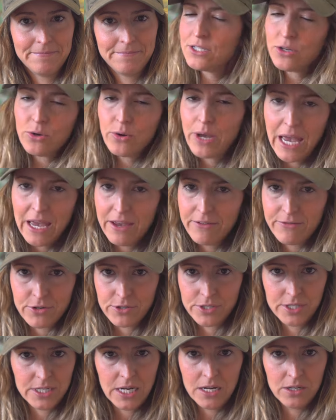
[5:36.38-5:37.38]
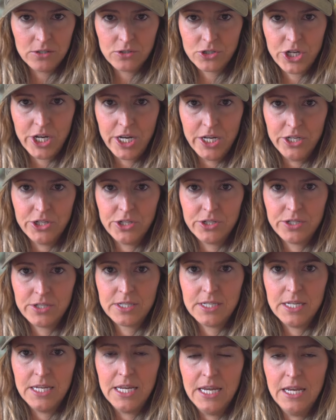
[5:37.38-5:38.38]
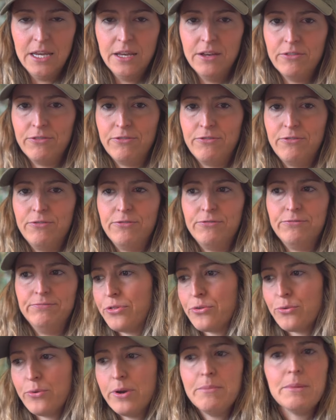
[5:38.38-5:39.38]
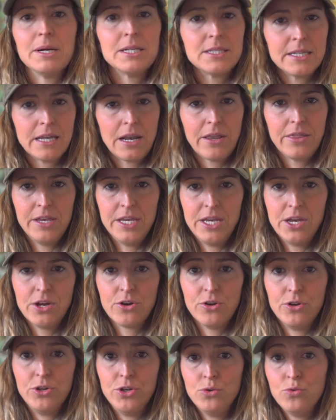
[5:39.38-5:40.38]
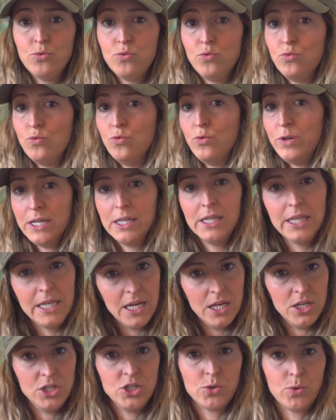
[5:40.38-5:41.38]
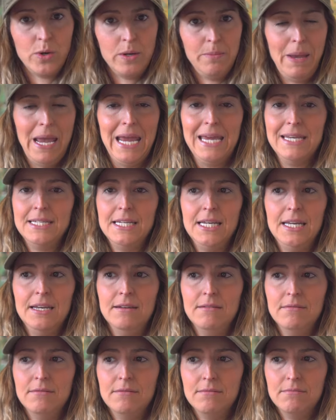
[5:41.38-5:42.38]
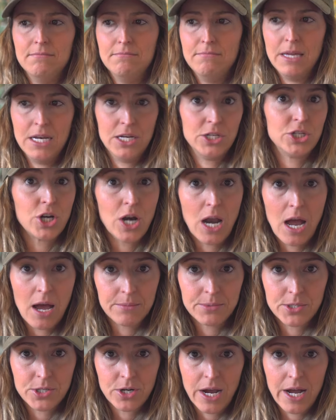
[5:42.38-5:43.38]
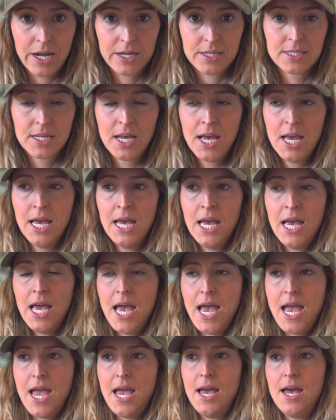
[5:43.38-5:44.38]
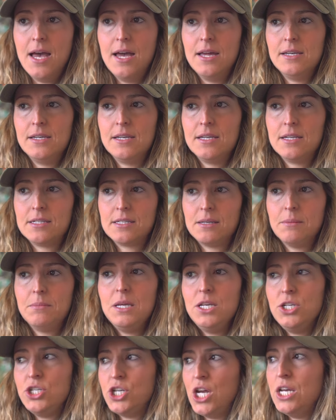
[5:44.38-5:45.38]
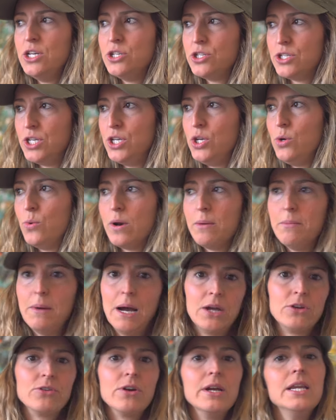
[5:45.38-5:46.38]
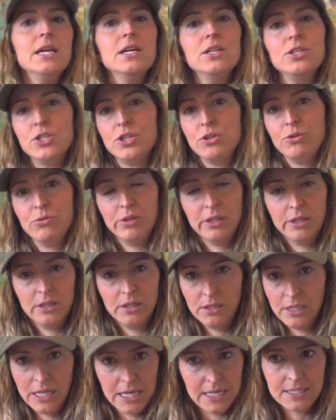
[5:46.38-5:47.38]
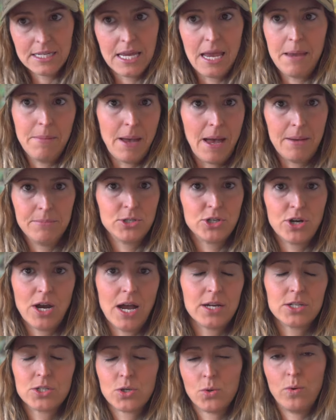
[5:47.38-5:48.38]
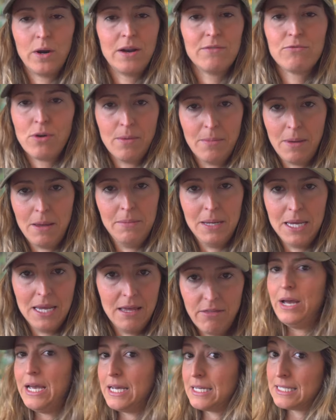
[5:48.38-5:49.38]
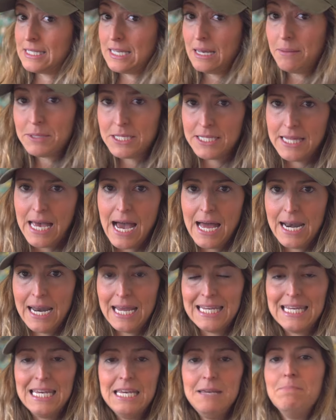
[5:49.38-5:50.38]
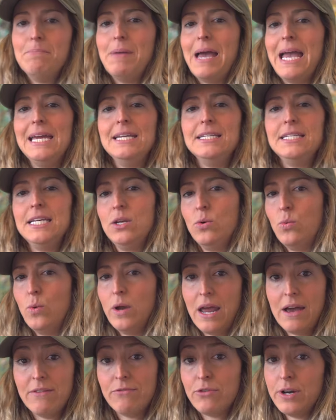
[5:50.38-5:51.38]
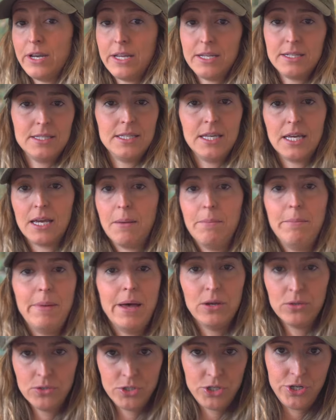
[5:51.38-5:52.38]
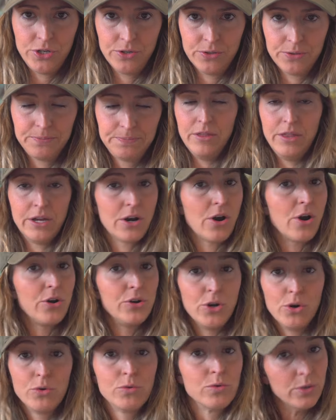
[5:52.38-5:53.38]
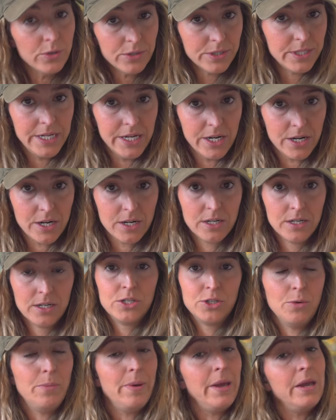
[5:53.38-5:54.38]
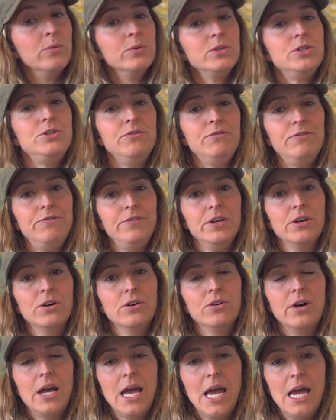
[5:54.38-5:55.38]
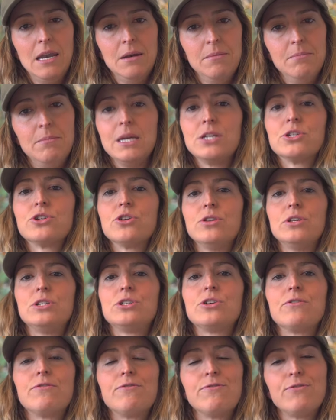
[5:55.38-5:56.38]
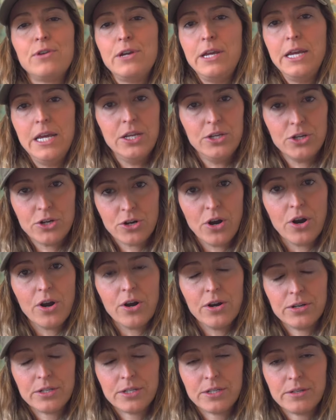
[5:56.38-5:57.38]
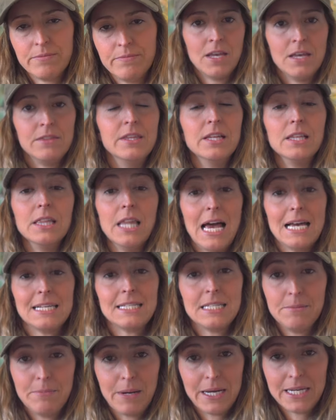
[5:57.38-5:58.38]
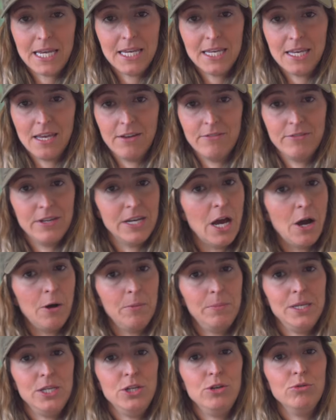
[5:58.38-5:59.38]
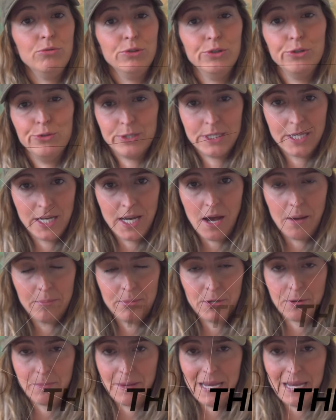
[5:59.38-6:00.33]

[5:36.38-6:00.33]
It's okay if your style changes. If 3 months out of the year you really enjoy painting miniature abstracts, and something changes and you want to migrate into landscape abstracts or whatever it may be, accept that and keep painting whatever it is that compels you. There are no rules here, so paint what you feel and make sure that you're free in your art. The last tip I can give in helping you loosen up your